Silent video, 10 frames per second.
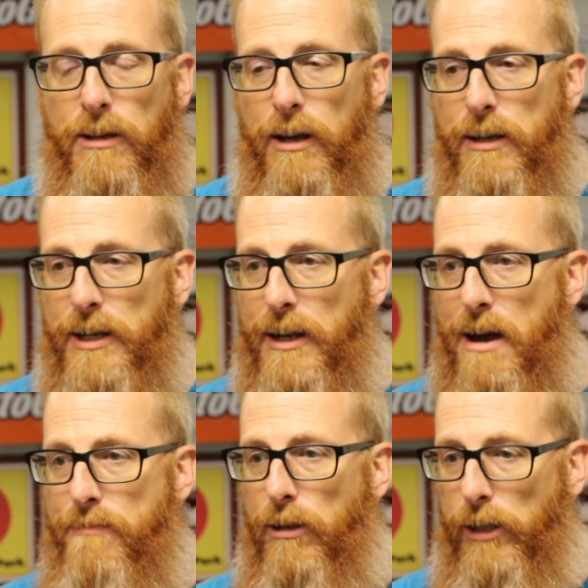Uh, it can
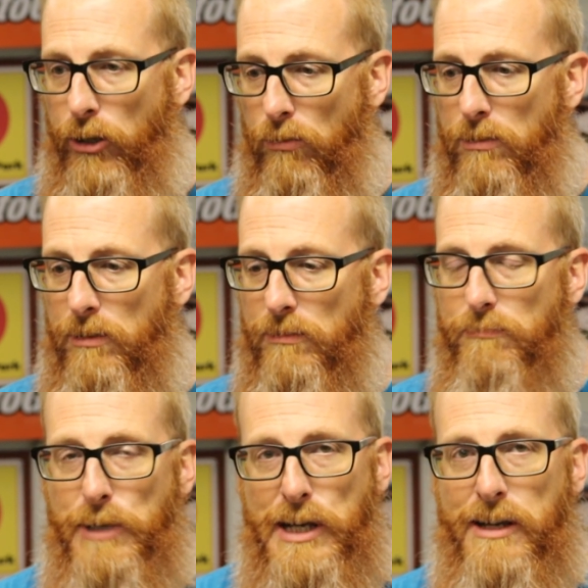have the literal
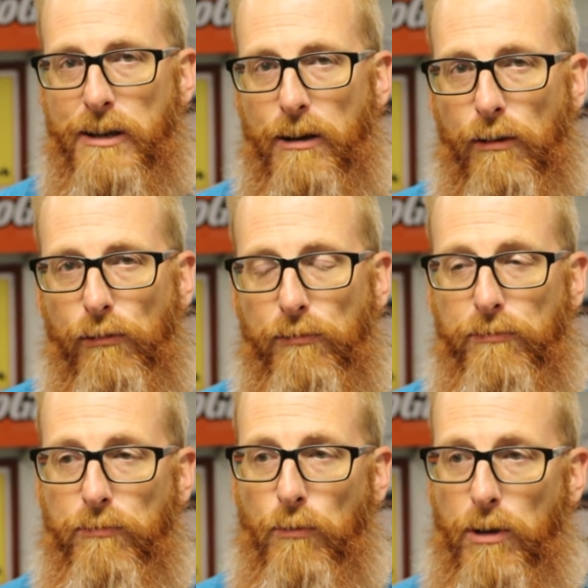meaning of
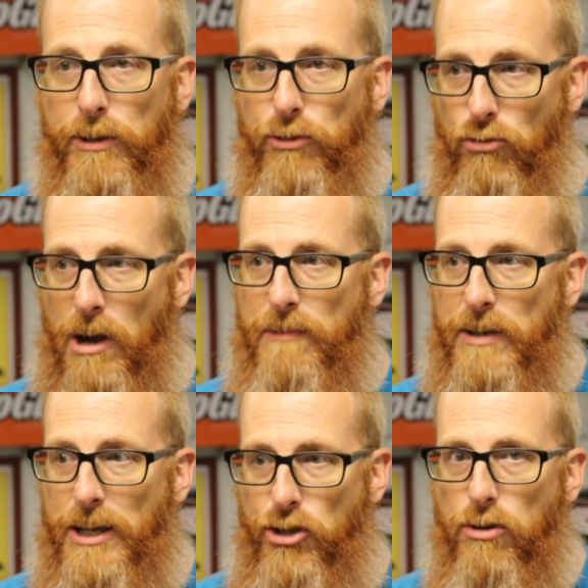while you're
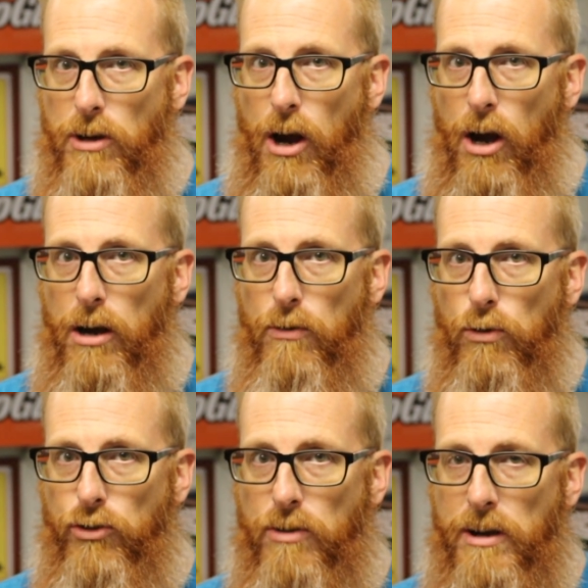driving in your car
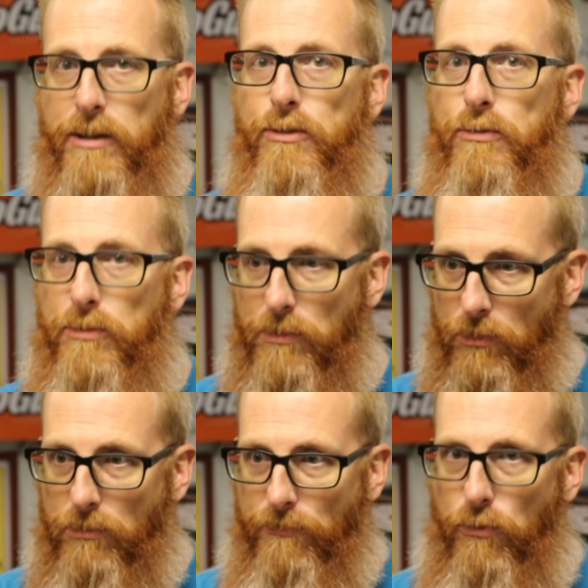or truck, you
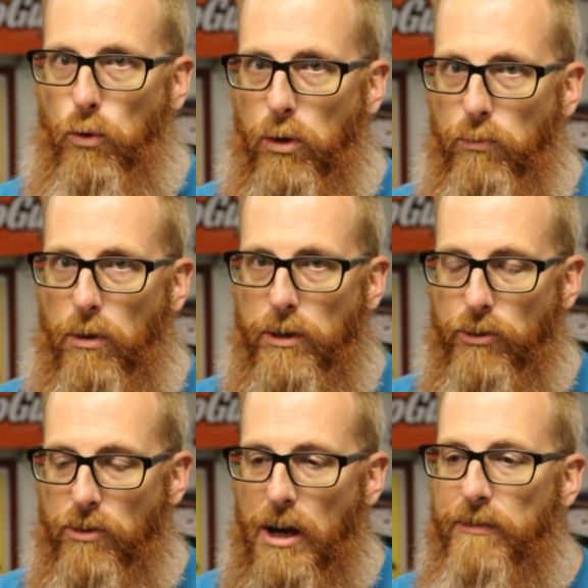look forward while you're
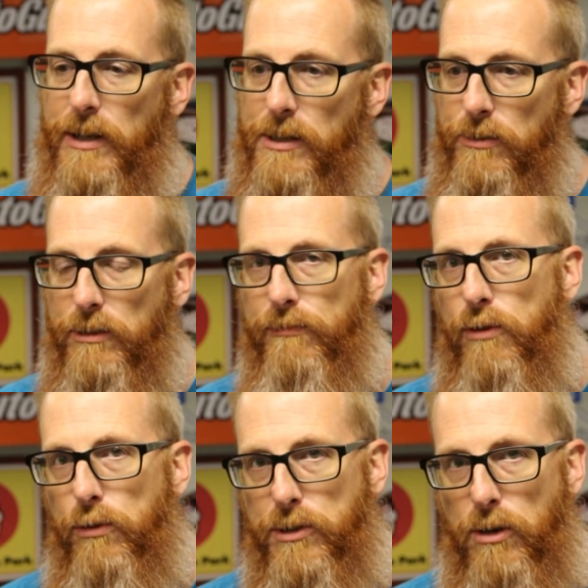driving so you can
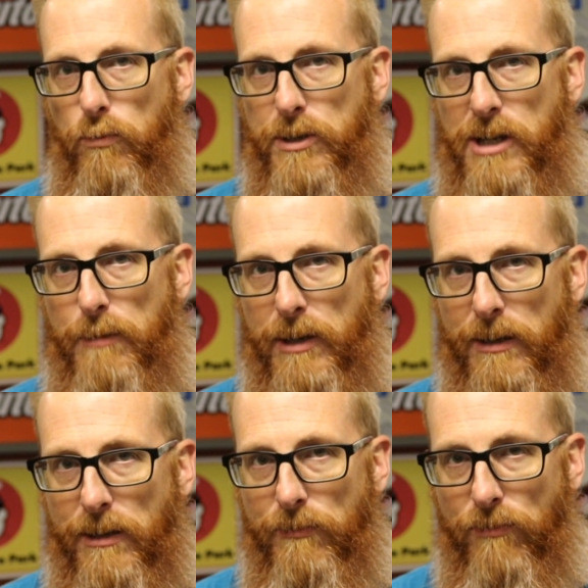focus on what's coming
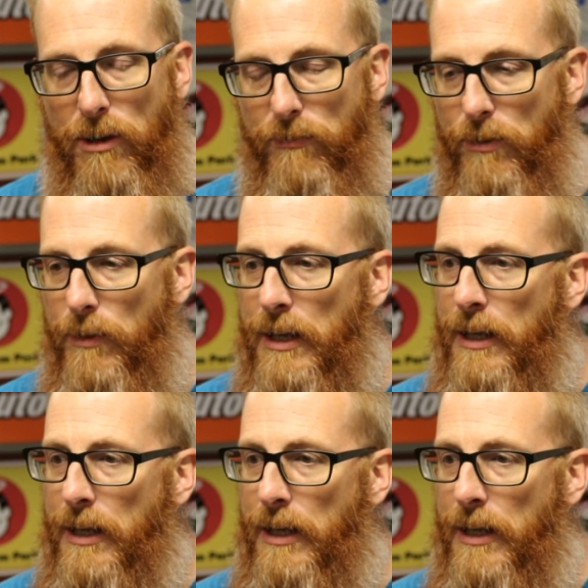in front of you.